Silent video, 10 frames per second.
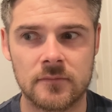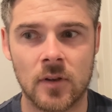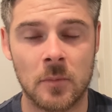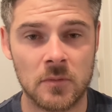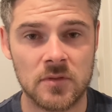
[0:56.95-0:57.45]

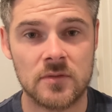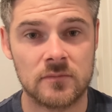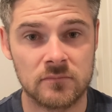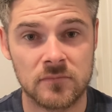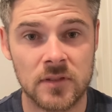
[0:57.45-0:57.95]
almost,
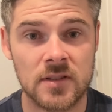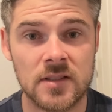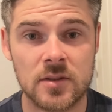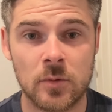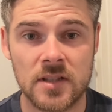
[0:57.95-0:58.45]
it
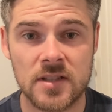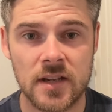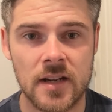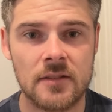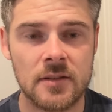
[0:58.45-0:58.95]
is quite
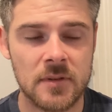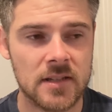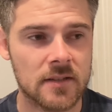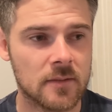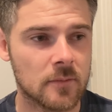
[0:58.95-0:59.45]
scary when
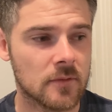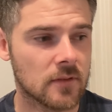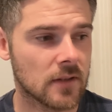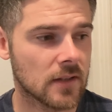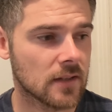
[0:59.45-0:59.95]
you
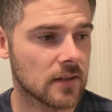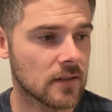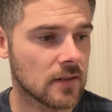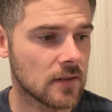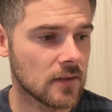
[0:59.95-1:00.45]
like
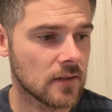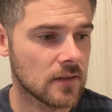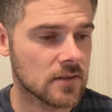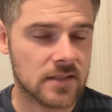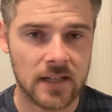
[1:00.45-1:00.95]

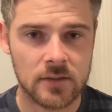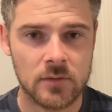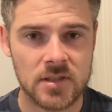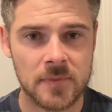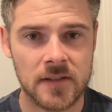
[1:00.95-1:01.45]
start to
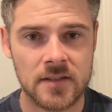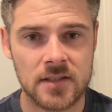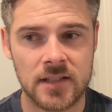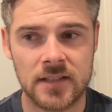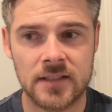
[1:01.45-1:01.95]
experience
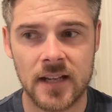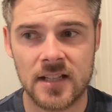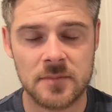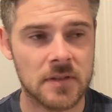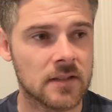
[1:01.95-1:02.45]
like a
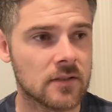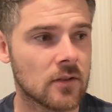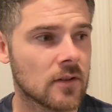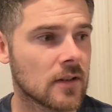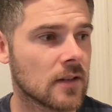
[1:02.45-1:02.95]
detachment
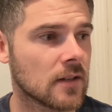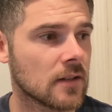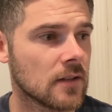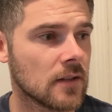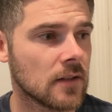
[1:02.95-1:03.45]
or
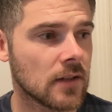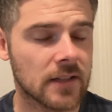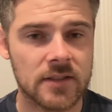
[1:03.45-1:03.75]
like a